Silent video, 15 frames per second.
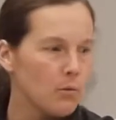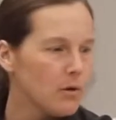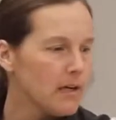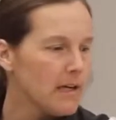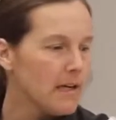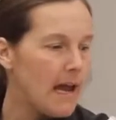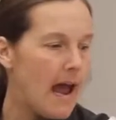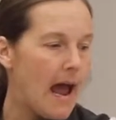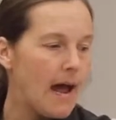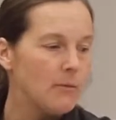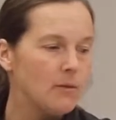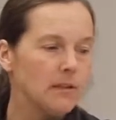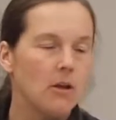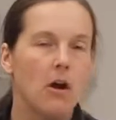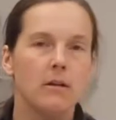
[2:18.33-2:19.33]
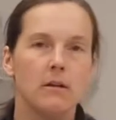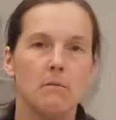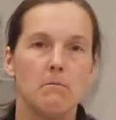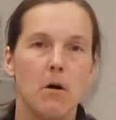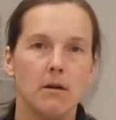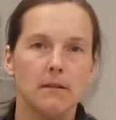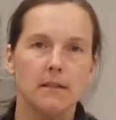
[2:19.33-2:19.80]
We're gonna add what's called
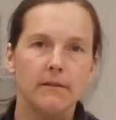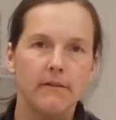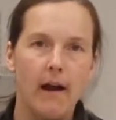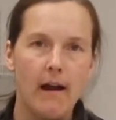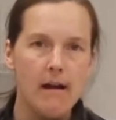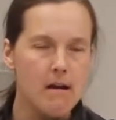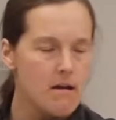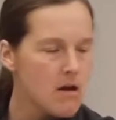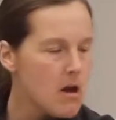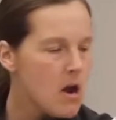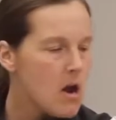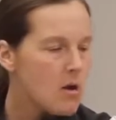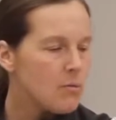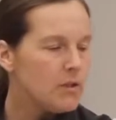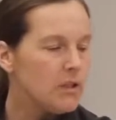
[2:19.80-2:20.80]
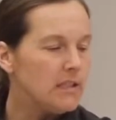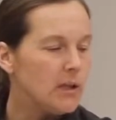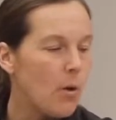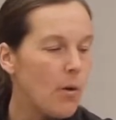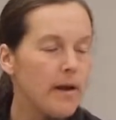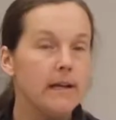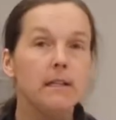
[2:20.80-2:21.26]
an emulsifier, which is
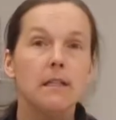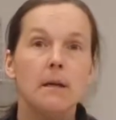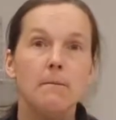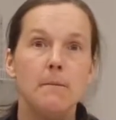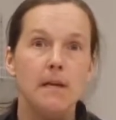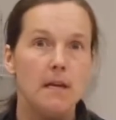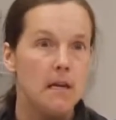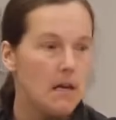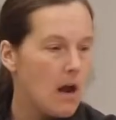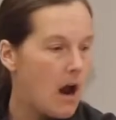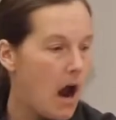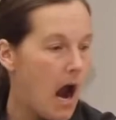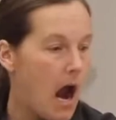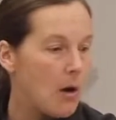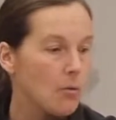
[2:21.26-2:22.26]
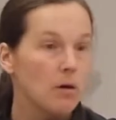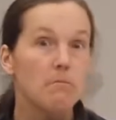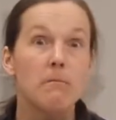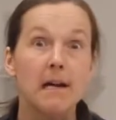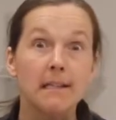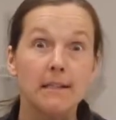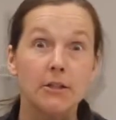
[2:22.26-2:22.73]
going to be our
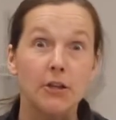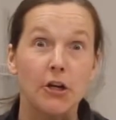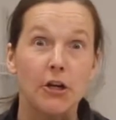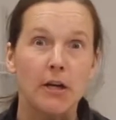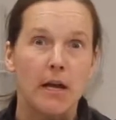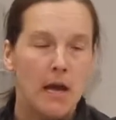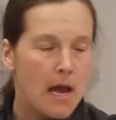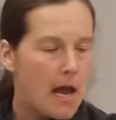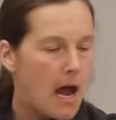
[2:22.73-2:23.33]
mustard.